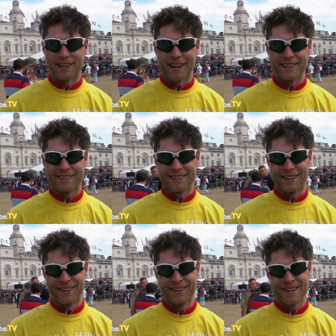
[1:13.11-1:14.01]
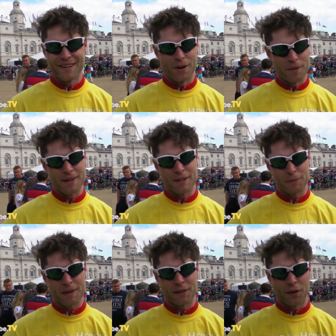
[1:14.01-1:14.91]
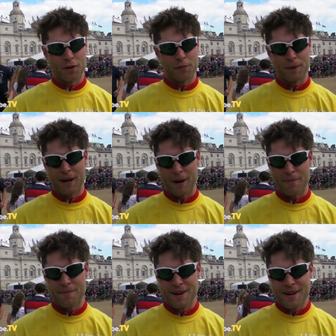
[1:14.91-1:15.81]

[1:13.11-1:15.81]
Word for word: case. So, you know, it's been tough, but um,